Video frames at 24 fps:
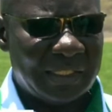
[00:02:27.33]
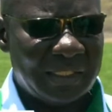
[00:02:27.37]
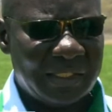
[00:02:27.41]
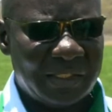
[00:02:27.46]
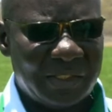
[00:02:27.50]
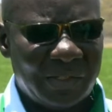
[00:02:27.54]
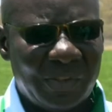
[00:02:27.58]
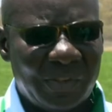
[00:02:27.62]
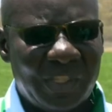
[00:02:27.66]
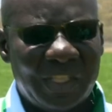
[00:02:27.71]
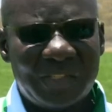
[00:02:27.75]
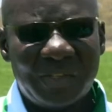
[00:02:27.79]

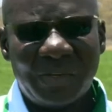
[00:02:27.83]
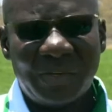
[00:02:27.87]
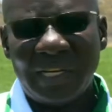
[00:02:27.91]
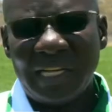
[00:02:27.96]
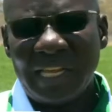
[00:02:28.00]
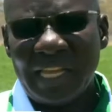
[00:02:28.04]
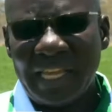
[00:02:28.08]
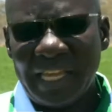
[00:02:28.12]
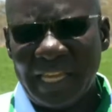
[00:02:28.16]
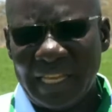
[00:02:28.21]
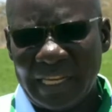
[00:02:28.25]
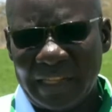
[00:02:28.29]
So the
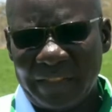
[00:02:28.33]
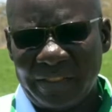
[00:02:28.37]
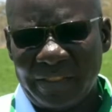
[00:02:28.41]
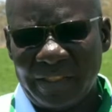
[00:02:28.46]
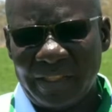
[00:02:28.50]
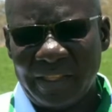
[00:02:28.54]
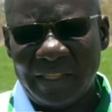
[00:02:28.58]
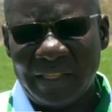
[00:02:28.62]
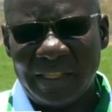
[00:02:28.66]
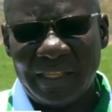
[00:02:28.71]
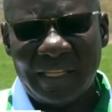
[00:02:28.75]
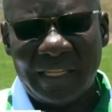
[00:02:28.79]
soil
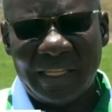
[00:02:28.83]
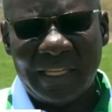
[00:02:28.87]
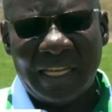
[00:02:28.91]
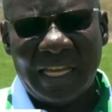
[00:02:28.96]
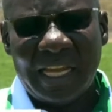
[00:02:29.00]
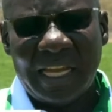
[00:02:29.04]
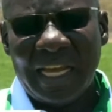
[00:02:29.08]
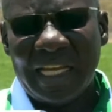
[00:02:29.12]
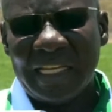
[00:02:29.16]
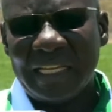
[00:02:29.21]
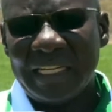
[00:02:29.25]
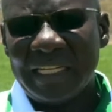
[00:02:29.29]

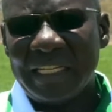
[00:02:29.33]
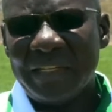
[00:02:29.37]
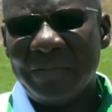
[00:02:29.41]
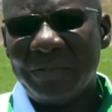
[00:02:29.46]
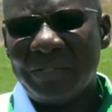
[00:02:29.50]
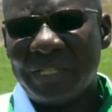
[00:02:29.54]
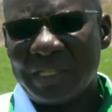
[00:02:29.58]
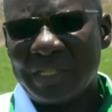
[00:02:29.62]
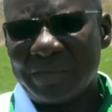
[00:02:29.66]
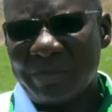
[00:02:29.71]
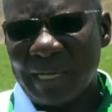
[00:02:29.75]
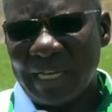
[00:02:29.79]
health and
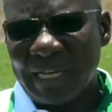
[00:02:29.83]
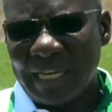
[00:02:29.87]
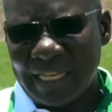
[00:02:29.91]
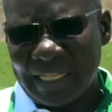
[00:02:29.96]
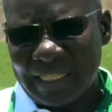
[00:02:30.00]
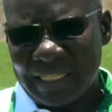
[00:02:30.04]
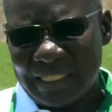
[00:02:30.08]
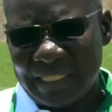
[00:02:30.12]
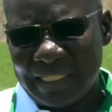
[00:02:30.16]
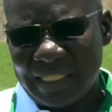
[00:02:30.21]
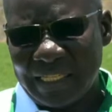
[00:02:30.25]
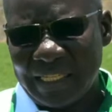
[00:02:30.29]
nutrient
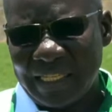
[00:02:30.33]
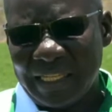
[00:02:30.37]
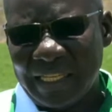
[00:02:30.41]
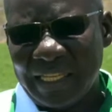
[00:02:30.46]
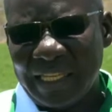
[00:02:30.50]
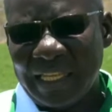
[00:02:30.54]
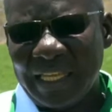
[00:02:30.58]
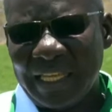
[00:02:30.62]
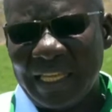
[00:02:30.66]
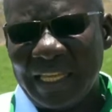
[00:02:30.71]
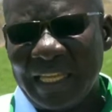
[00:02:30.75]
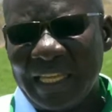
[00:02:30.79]
balance
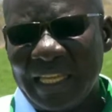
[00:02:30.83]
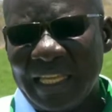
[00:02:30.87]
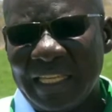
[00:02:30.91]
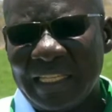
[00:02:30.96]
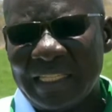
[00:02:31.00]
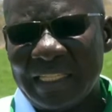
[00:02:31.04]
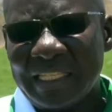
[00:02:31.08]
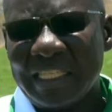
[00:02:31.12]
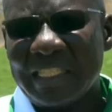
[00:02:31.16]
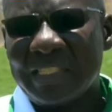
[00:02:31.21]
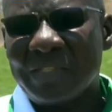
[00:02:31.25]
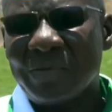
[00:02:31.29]

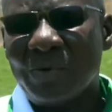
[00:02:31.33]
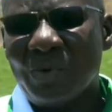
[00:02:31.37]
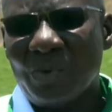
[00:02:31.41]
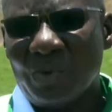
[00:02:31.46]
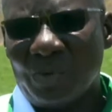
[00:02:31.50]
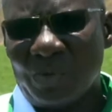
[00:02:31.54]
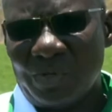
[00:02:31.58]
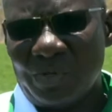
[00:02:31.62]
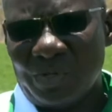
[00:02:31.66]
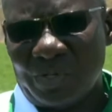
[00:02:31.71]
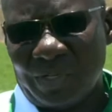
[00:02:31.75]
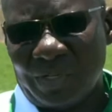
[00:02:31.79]
is, is
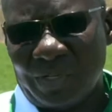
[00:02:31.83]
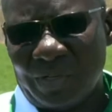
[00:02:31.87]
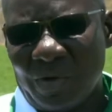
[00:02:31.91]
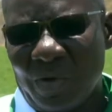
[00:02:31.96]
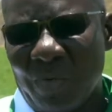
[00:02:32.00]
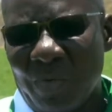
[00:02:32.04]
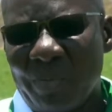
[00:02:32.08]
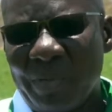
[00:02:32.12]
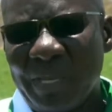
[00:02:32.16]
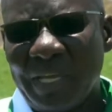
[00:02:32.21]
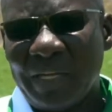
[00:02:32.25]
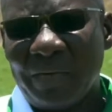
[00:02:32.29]
good
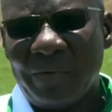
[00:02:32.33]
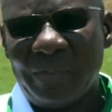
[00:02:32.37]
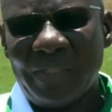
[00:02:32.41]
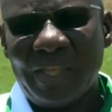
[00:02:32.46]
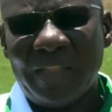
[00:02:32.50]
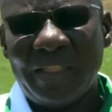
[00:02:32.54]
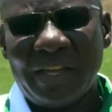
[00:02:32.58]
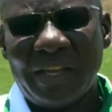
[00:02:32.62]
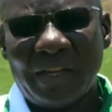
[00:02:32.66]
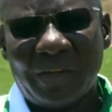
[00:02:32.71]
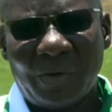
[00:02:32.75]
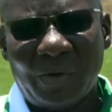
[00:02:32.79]
compared with
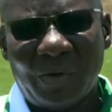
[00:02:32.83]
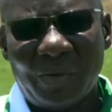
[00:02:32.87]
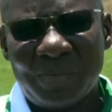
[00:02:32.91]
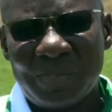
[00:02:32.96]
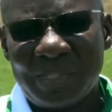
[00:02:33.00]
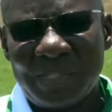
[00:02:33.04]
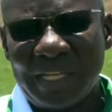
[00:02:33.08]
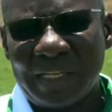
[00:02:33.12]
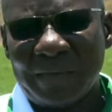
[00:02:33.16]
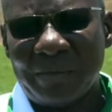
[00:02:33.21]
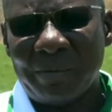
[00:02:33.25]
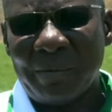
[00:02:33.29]
other
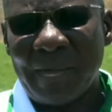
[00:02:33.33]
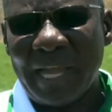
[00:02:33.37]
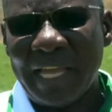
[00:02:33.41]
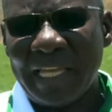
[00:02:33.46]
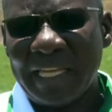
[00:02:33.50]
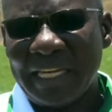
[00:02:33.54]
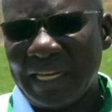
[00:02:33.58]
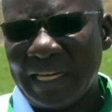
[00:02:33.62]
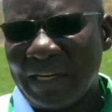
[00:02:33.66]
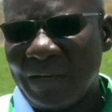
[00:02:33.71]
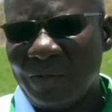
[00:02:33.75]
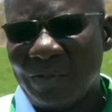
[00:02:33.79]
crops that
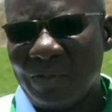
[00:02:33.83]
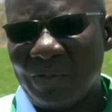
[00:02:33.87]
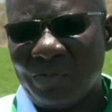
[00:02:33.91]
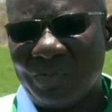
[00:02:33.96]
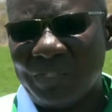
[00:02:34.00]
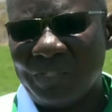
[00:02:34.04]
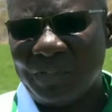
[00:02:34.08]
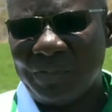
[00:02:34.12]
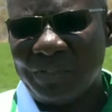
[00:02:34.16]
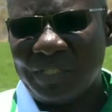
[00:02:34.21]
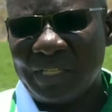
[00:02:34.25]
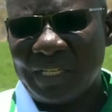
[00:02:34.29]
mine a lot
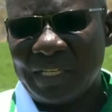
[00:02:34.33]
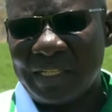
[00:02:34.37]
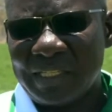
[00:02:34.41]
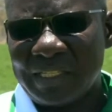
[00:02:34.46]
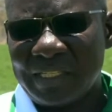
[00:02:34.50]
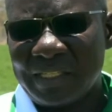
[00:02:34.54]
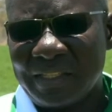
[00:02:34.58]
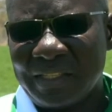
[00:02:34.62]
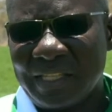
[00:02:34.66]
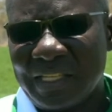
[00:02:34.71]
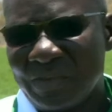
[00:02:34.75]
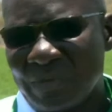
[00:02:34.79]
of
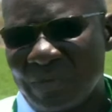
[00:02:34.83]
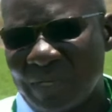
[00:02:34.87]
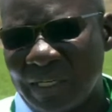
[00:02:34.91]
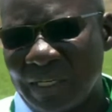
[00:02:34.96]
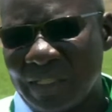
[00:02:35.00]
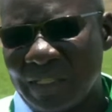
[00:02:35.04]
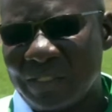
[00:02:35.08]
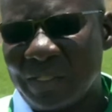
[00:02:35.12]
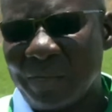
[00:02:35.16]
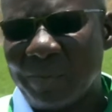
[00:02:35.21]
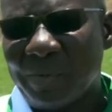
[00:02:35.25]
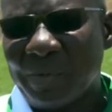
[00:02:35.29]
nutrients. This one
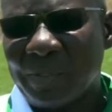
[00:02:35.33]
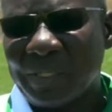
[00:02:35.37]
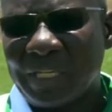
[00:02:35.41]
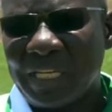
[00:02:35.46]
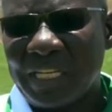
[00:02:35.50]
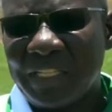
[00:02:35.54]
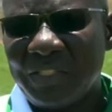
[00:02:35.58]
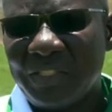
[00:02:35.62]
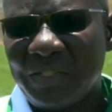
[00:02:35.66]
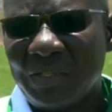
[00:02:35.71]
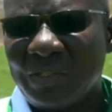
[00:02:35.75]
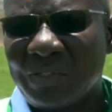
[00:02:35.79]
has the
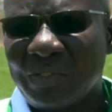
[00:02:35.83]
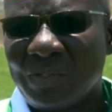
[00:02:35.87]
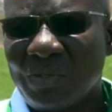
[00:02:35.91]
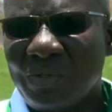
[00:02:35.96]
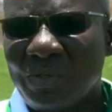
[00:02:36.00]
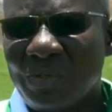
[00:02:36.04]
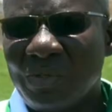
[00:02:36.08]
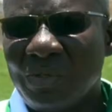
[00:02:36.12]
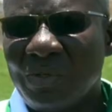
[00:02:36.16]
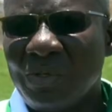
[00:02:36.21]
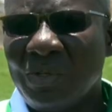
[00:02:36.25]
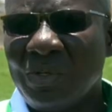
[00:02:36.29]
potential
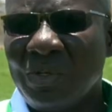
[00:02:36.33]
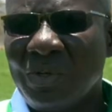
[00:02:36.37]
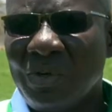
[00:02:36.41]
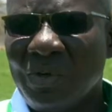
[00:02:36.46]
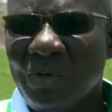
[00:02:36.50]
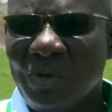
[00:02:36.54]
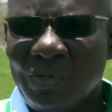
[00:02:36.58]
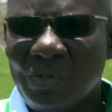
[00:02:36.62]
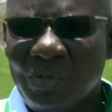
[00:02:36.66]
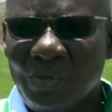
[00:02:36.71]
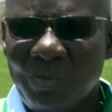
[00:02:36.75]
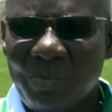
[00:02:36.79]
to
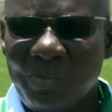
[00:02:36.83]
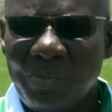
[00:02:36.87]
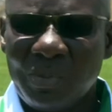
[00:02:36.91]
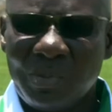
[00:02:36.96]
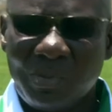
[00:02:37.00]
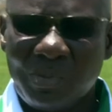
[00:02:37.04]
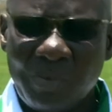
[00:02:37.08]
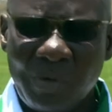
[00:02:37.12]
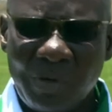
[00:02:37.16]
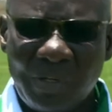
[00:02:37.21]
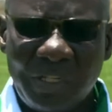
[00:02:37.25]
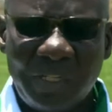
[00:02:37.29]
to
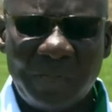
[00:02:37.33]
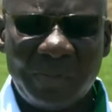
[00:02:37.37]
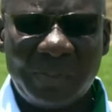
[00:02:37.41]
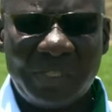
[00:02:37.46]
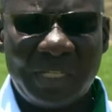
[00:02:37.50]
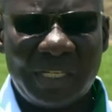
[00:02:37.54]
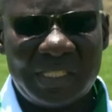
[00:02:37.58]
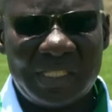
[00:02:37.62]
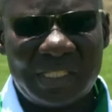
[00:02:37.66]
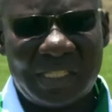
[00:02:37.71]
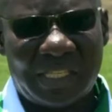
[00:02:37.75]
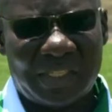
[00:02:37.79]
put more
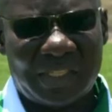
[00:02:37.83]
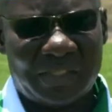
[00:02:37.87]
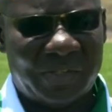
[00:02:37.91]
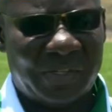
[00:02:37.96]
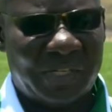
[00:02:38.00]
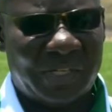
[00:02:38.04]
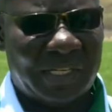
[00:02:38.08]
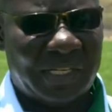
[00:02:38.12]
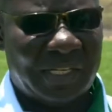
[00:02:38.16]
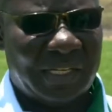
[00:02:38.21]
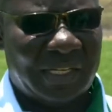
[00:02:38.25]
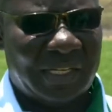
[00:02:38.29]
nutrients in the soil.